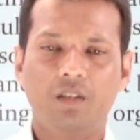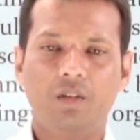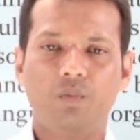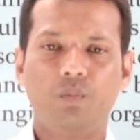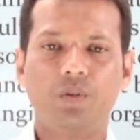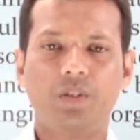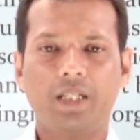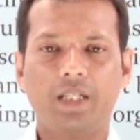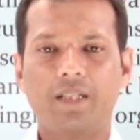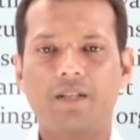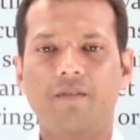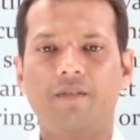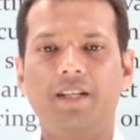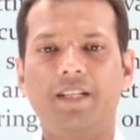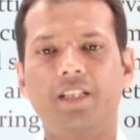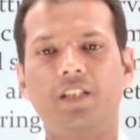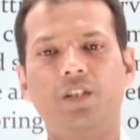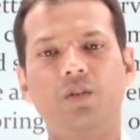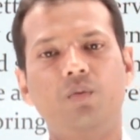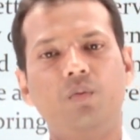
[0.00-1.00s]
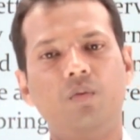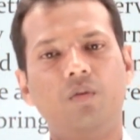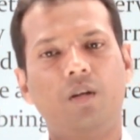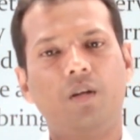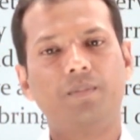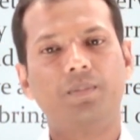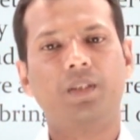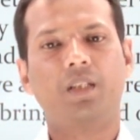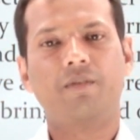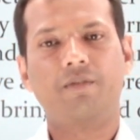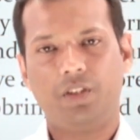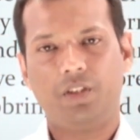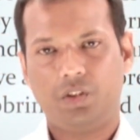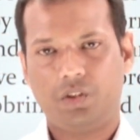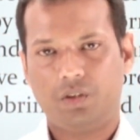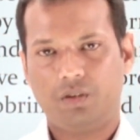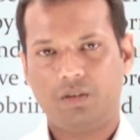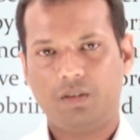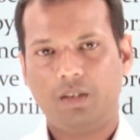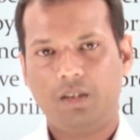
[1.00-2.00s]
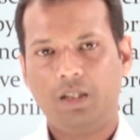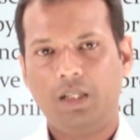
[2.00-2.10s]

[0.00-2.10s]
which are related to observation,